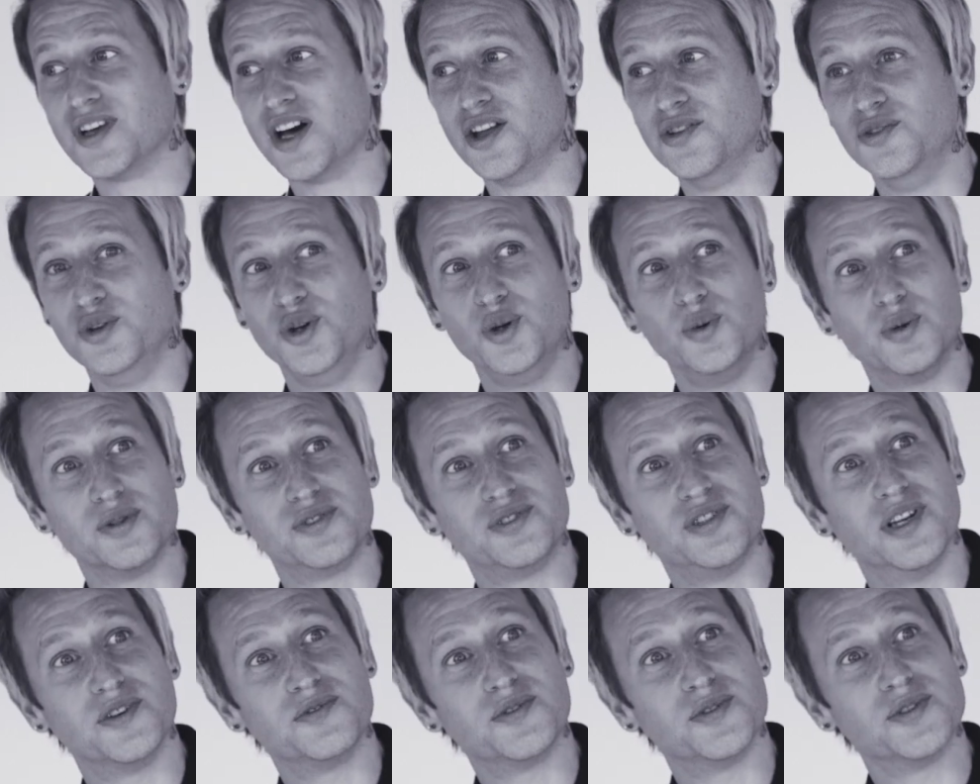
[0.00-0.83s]
I knew was
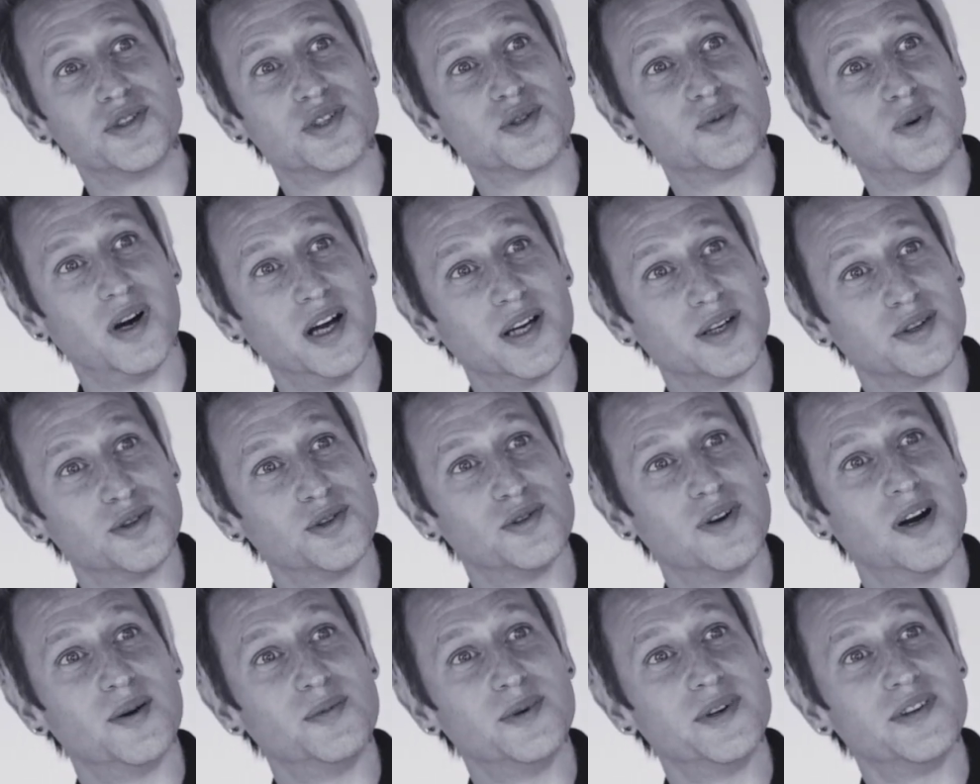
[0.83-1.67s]
different to what I
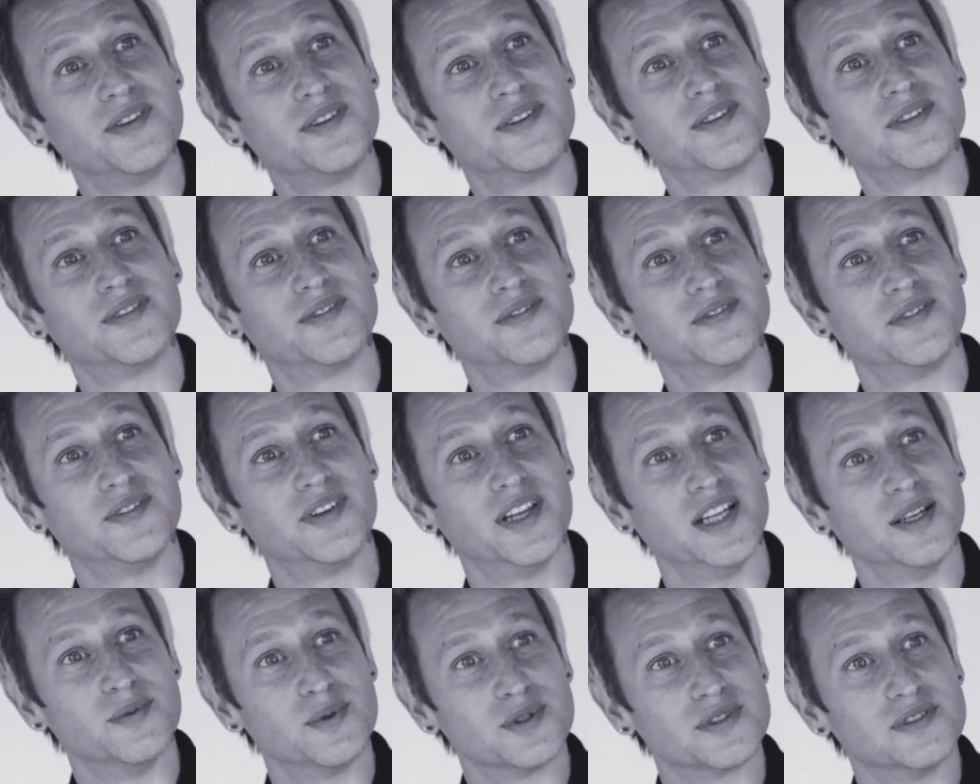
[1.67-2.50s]
grew up with,
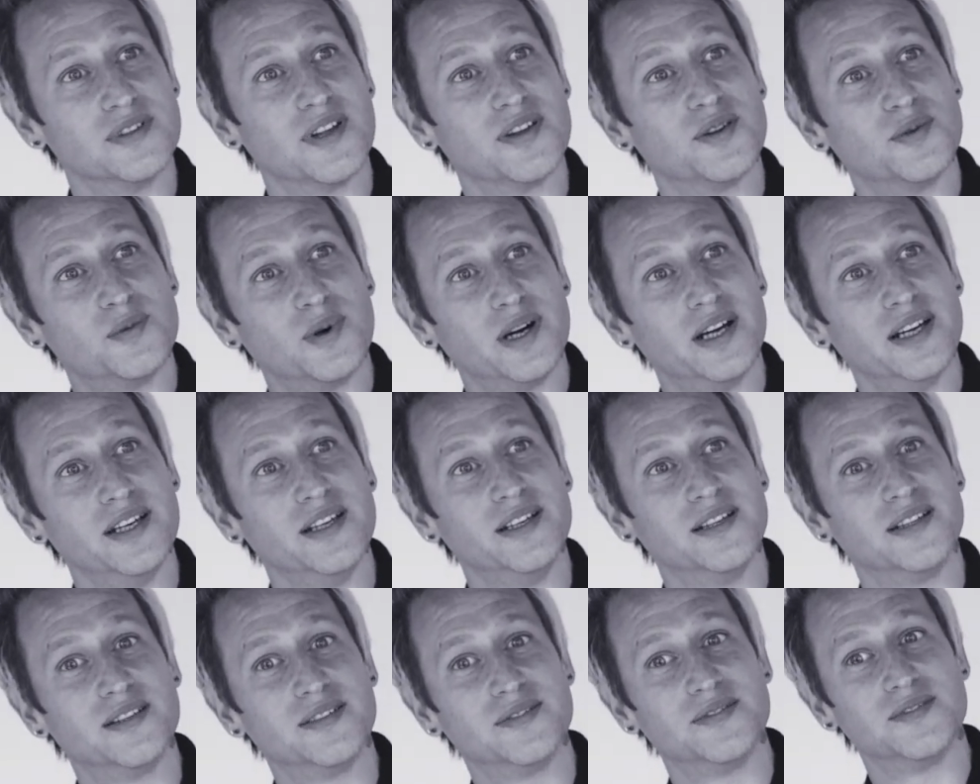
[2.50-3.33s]
that there was another
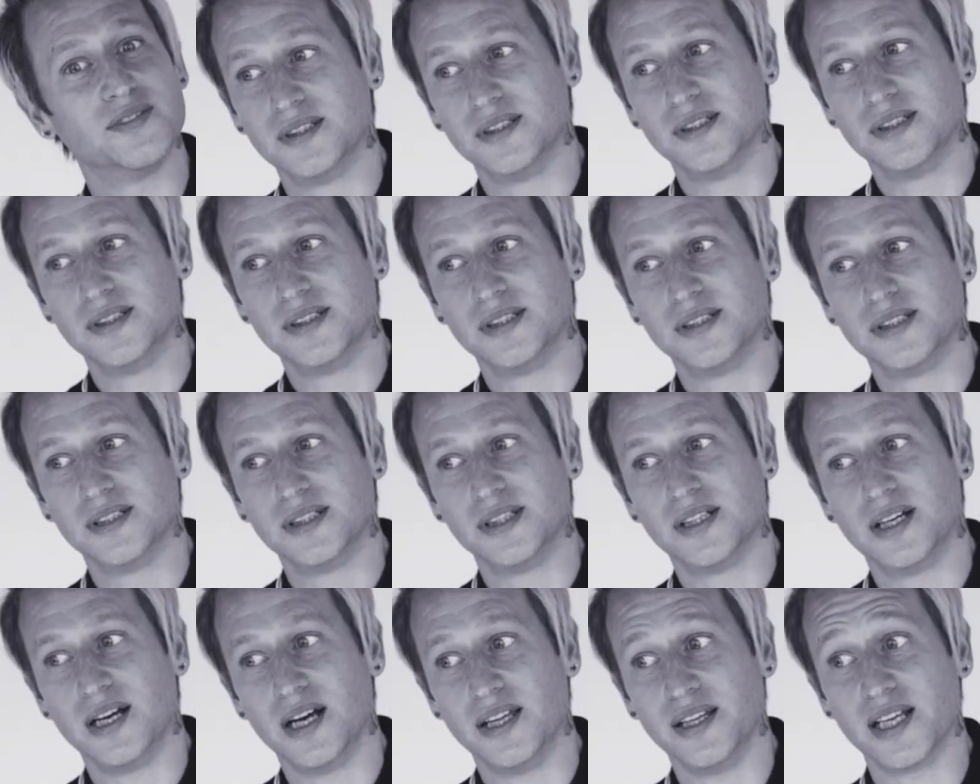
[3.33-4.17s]
way.
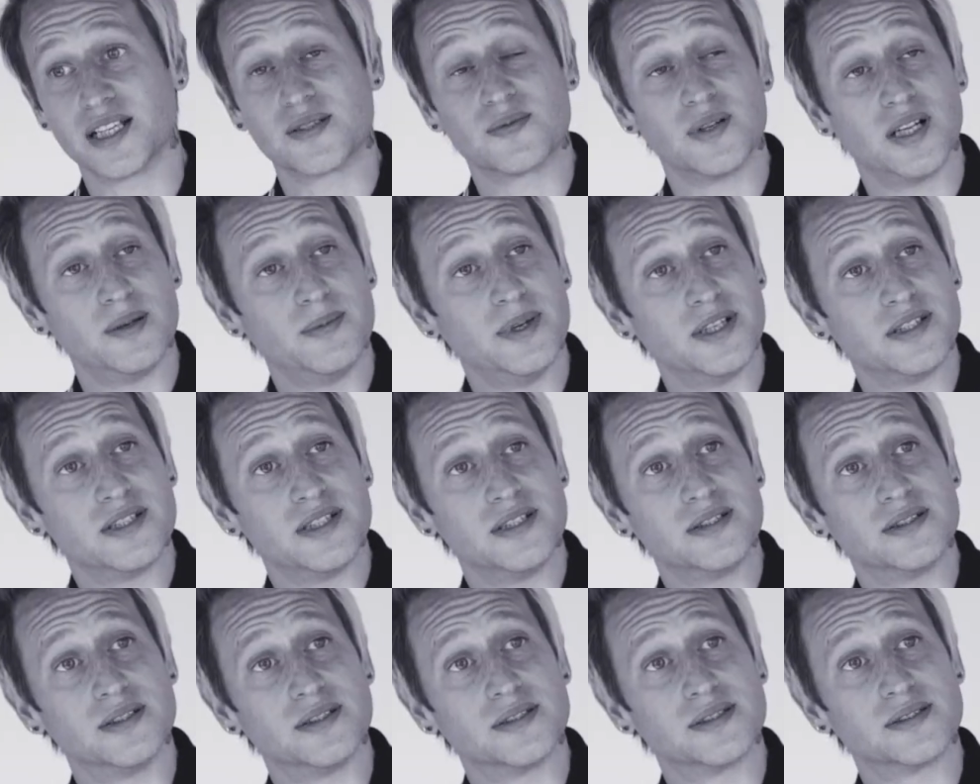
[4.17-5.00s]
And that's when I met
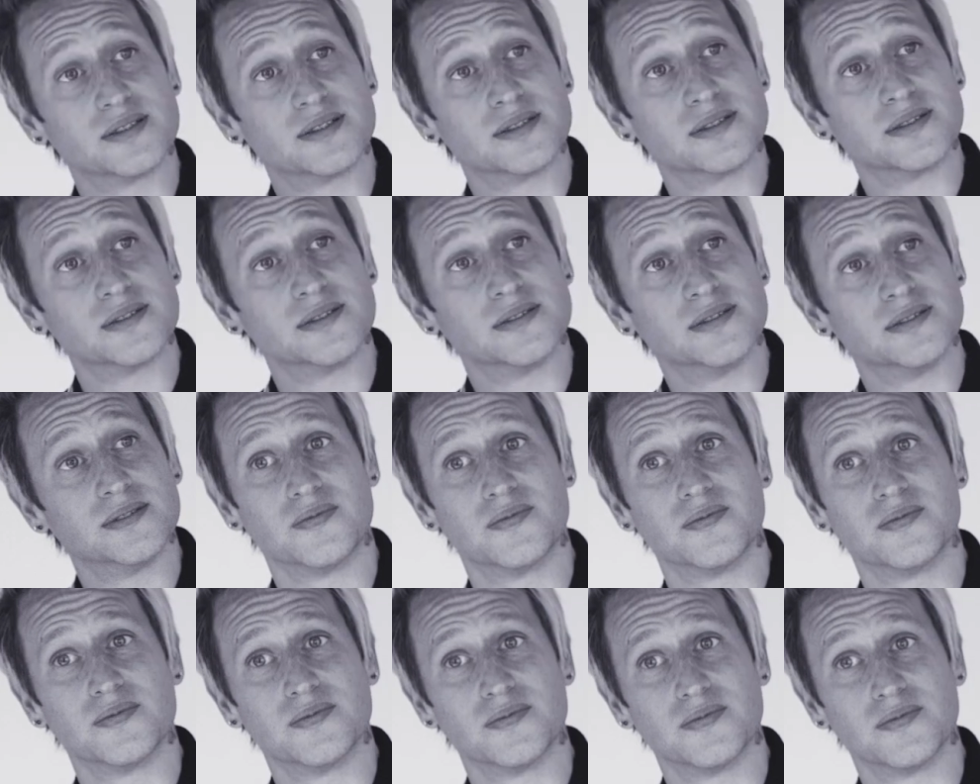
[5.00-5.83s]
Jesus.
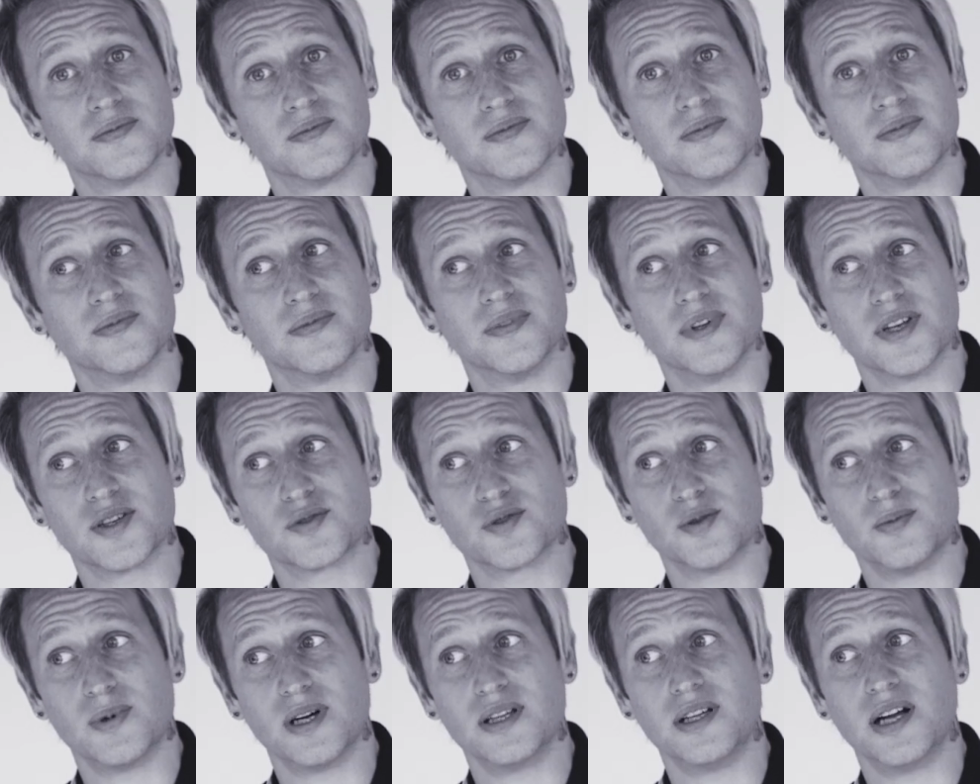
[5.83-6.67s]
And that's
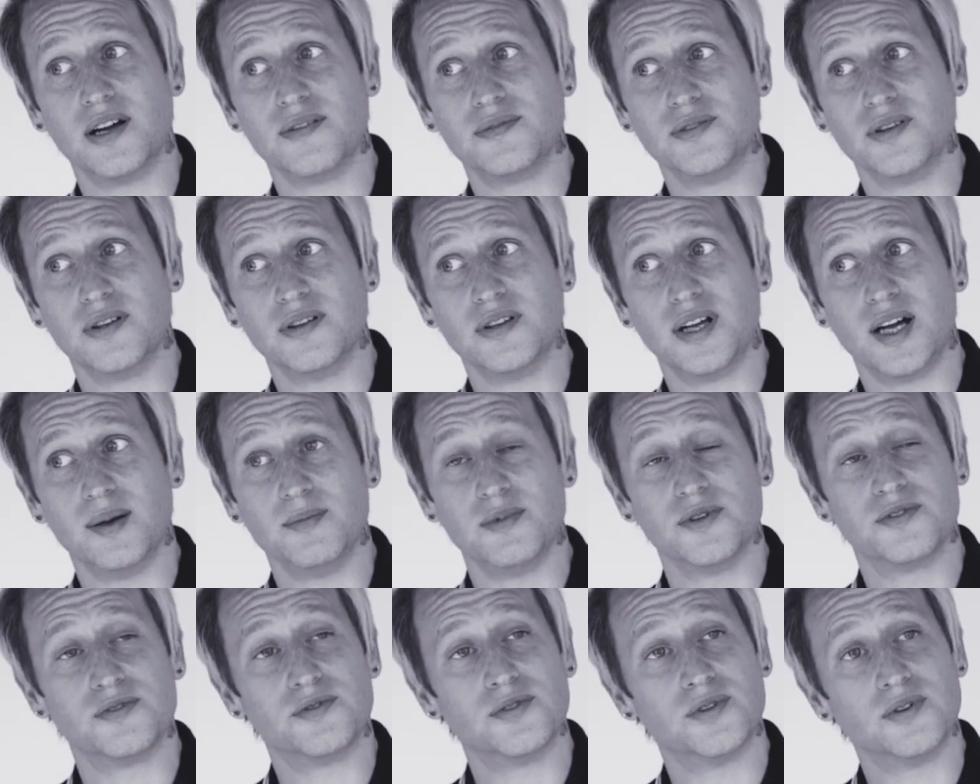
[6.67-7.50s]
what my life looked like
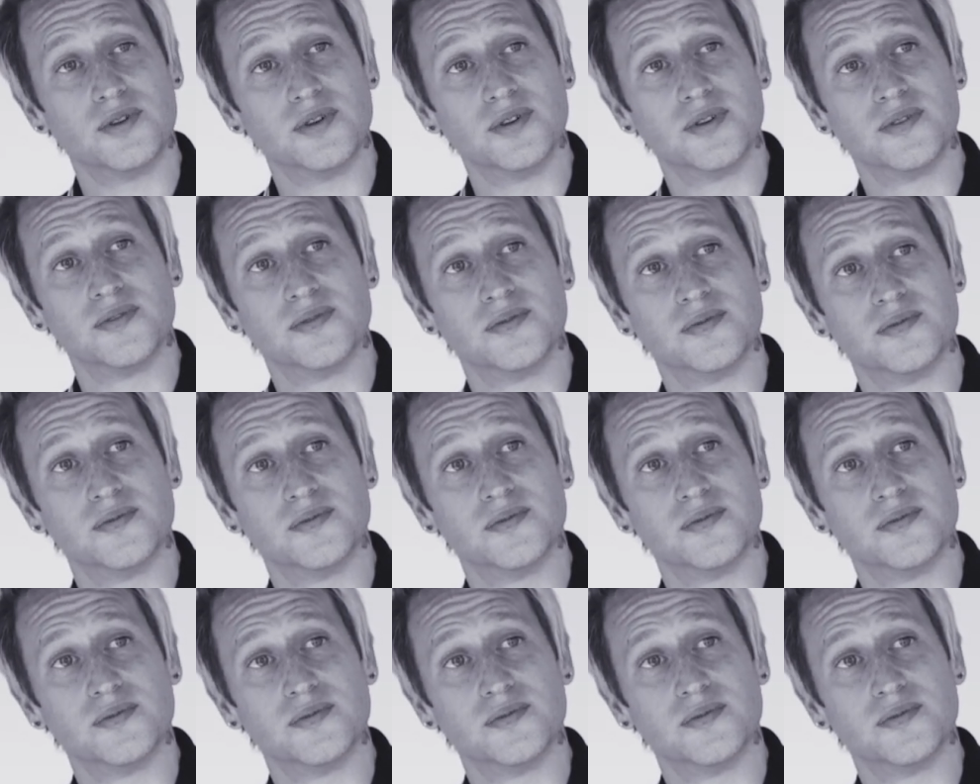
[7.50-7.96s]
before.